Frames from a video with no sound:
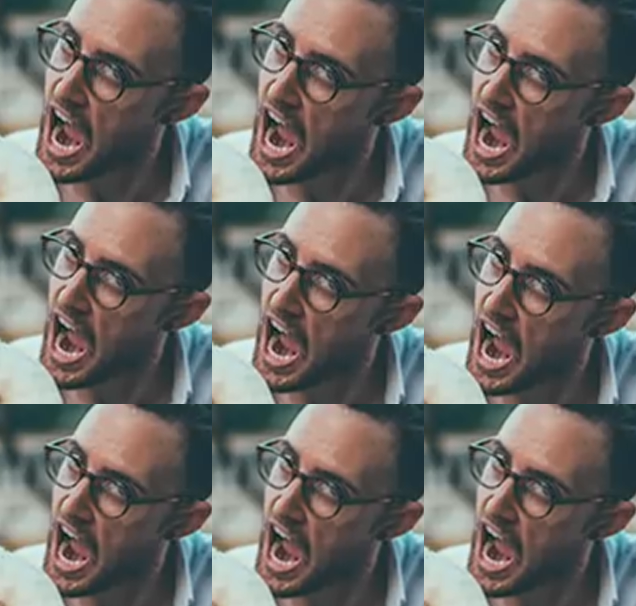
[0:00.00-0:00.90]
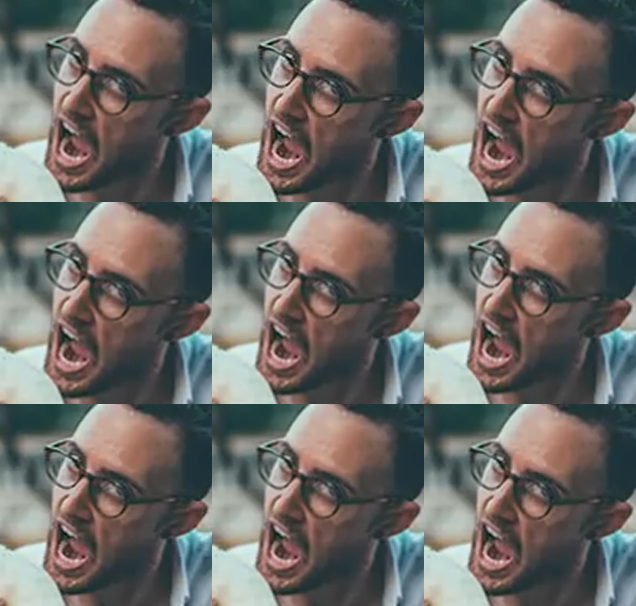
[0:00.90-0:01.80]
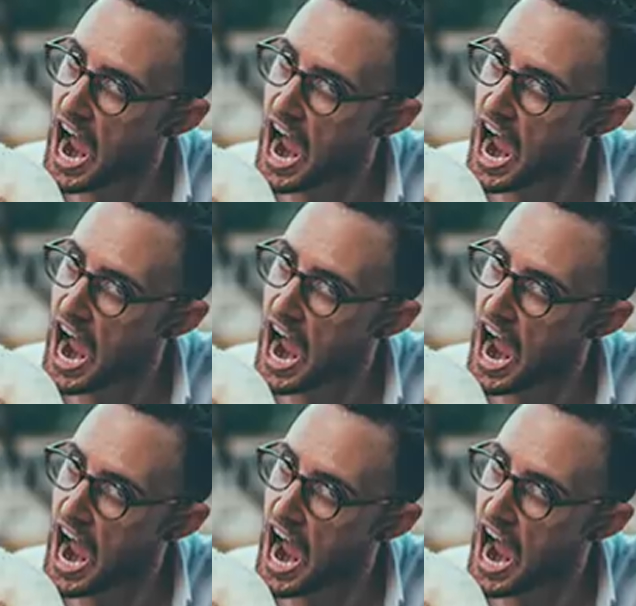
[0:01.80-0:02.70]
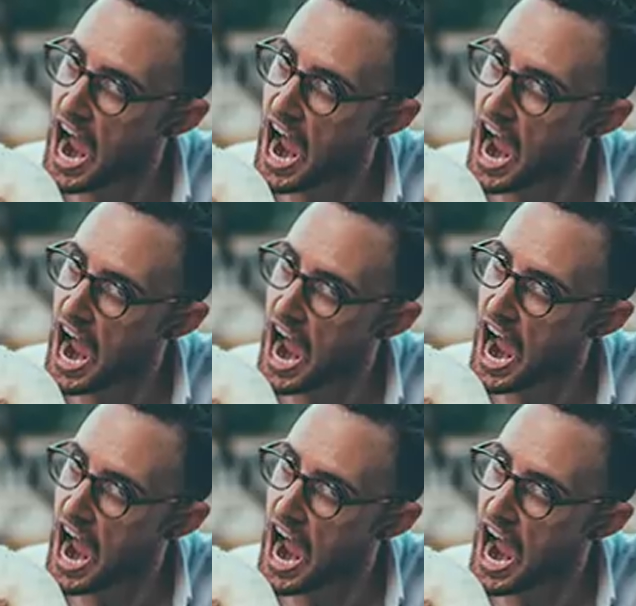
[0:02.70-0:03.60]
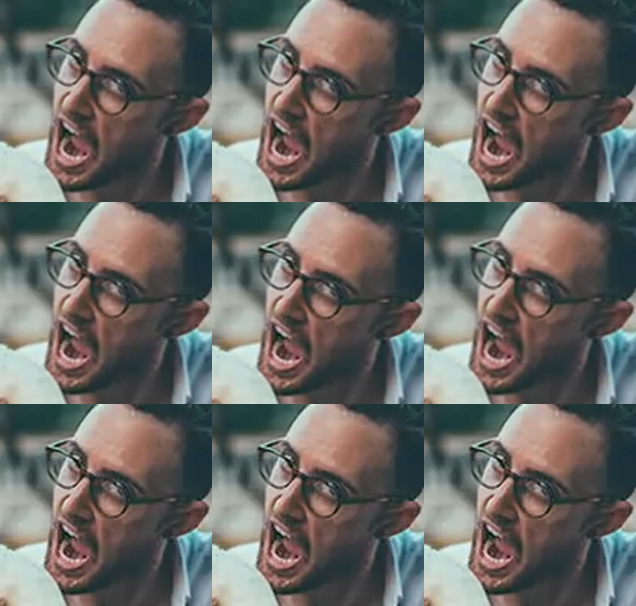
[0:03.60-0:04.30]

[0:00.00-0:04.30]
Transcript: [no speech]